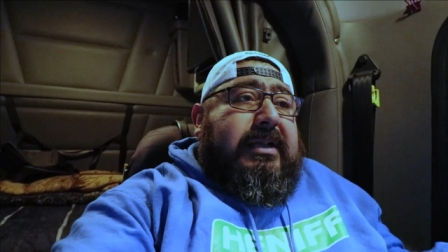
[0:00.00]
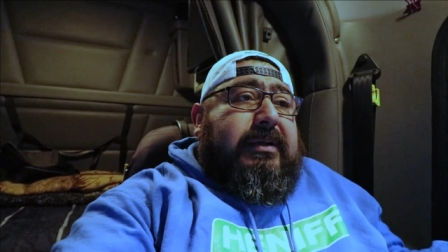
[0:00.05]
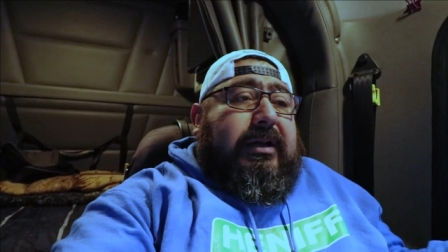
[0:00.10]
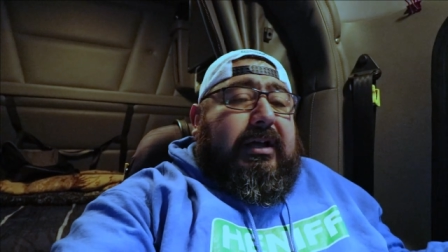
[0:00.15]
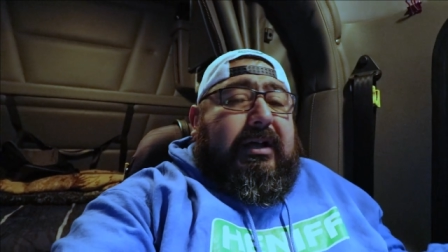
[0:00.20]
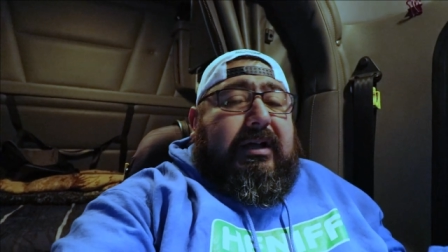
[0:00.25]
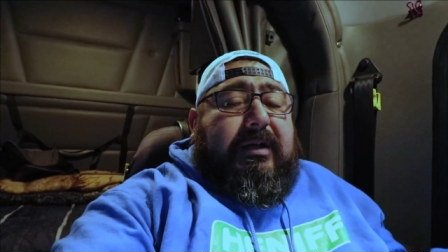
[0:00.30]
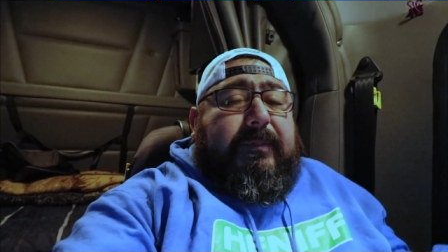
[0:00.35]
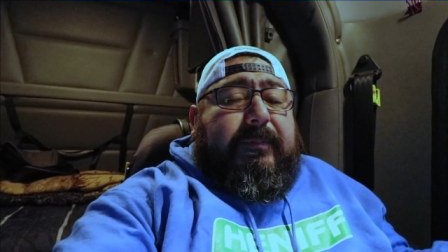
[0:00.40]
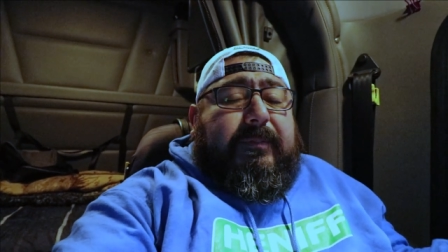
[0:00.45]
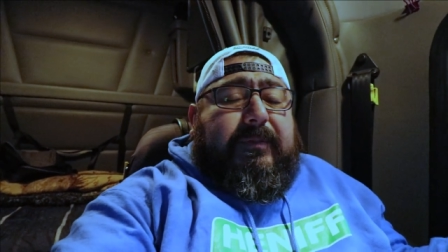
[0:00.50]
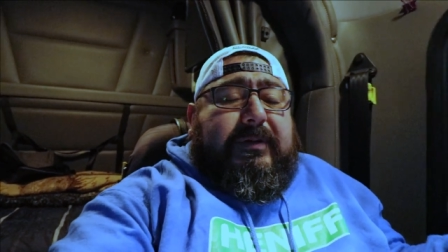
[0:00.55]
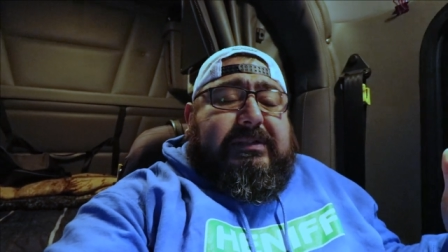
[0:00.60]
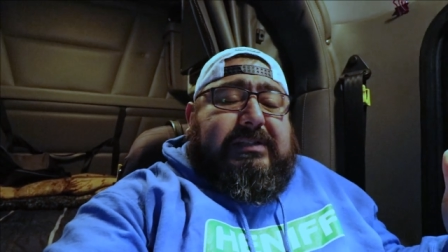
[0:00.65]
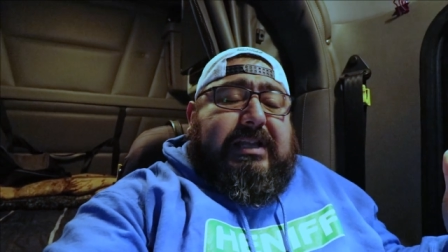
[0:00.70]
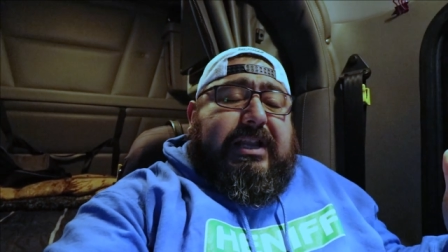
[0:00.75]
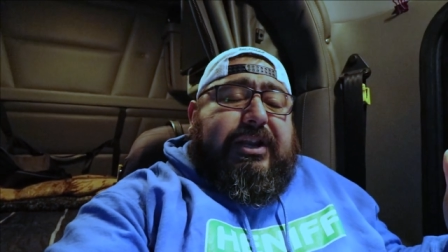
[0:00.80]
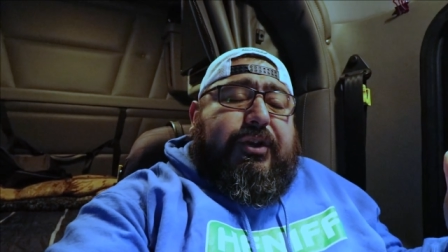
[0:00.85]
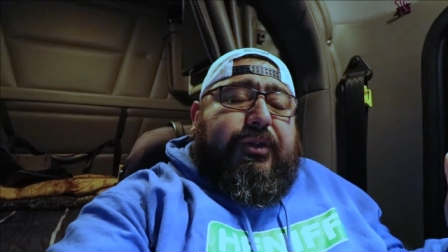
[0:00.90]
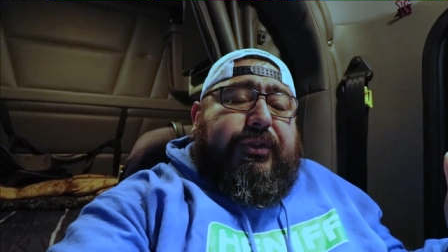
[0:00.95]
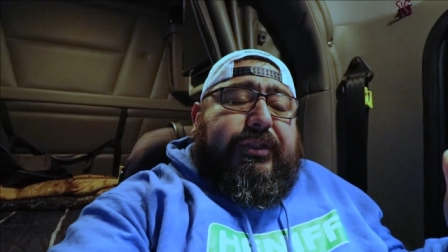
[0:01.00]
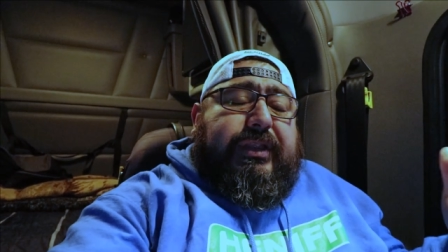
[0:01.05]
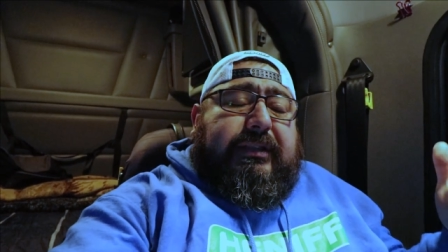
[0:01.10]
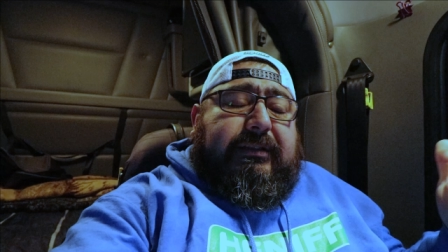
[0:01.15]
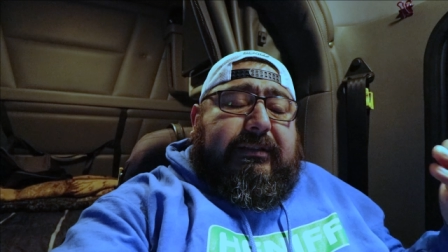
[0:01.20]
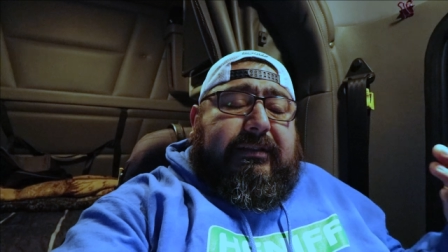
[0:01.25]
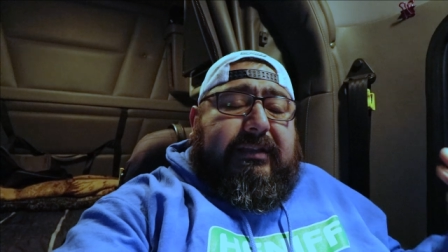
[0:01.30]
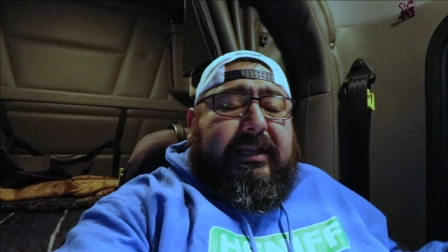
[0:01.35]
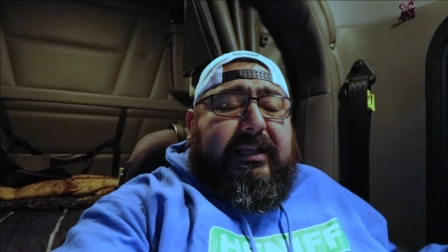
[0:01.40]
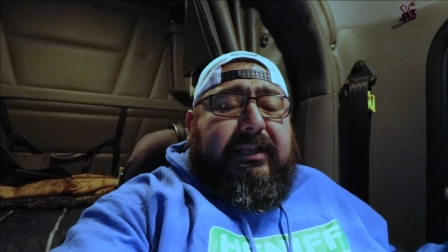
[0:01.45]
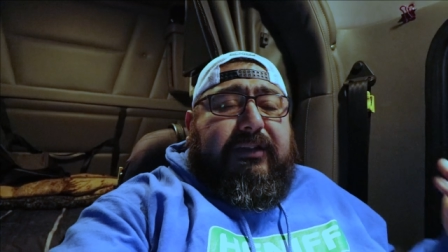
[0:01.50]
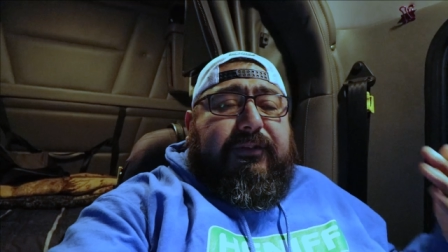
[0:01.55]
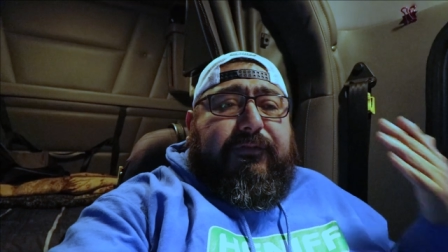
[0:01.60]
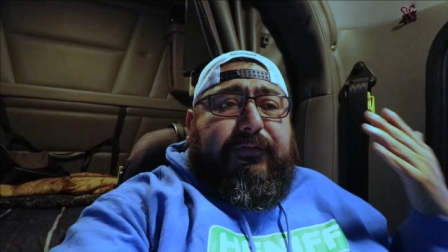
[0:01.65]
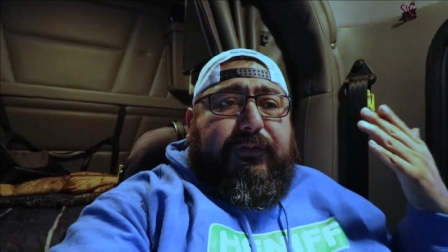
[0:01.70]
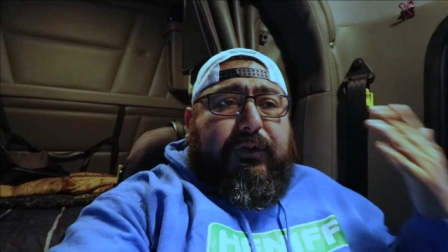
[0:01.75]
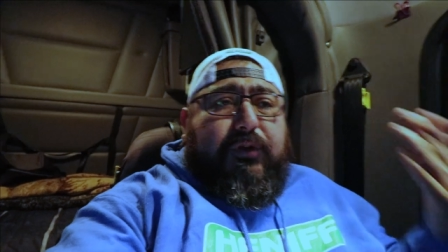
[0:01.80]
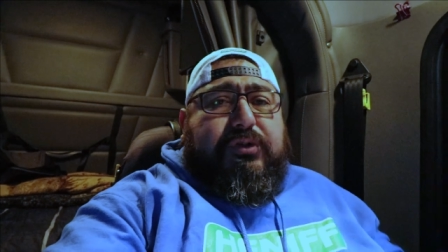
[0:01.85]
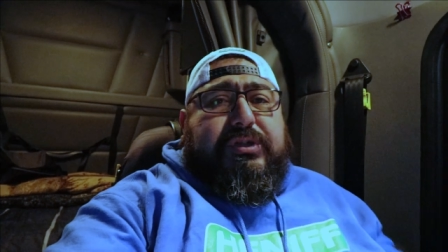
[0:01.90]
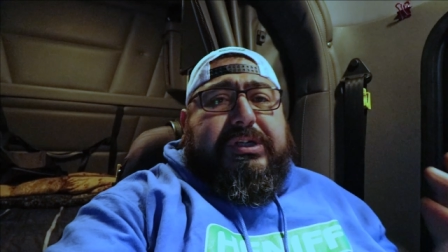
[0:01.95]
because um, i know that the
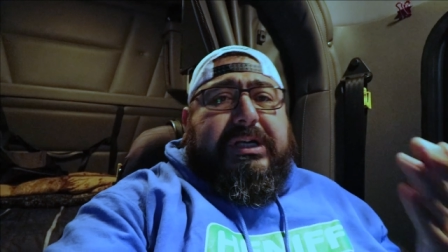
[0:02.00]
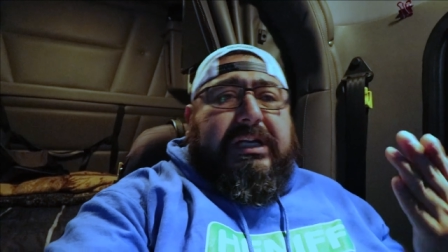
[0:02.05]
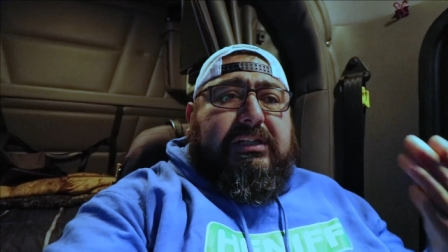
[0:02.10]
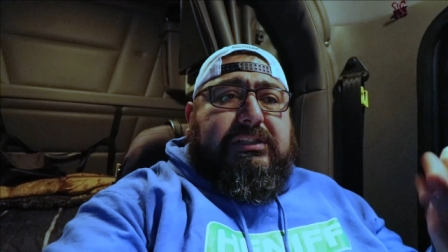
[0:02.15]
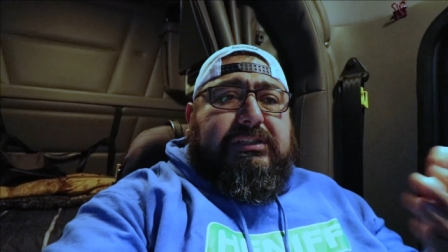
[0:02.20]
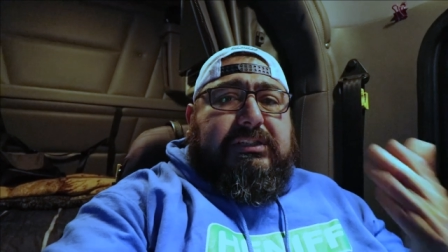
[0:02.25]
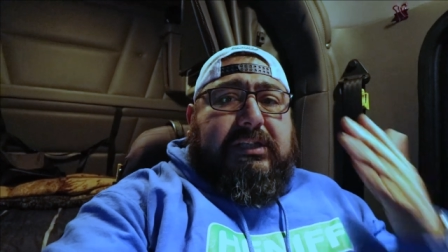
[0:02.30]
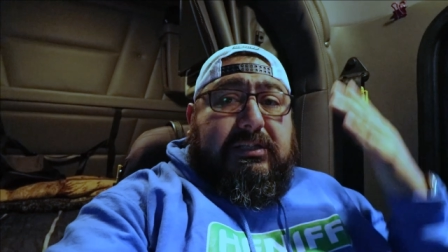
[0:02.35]
fuel trailers